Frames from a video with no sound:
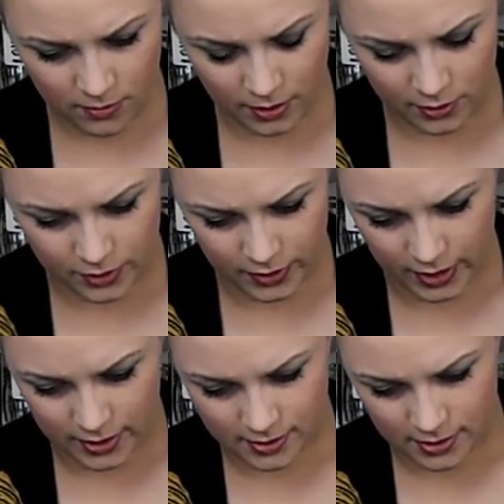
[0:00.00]
Make sure
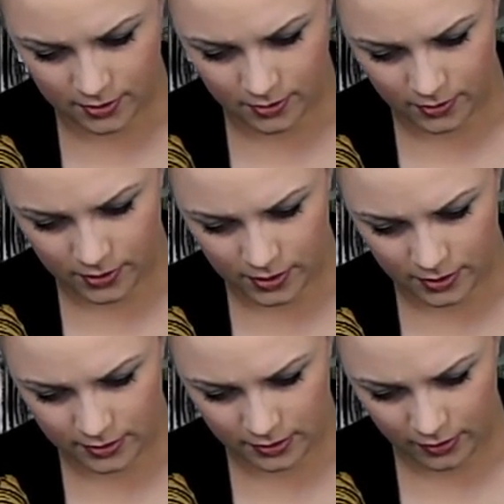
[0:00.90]
it gets in all the
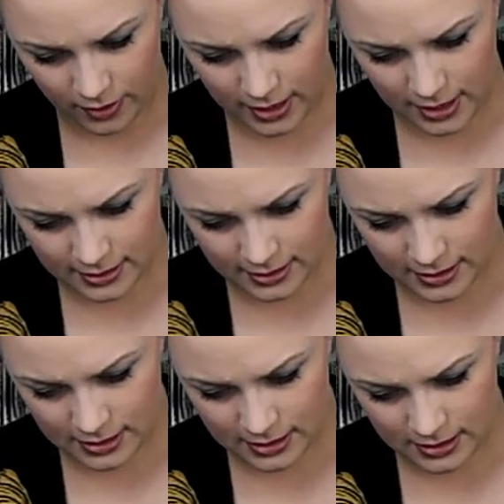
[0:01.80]
nooks and crannies.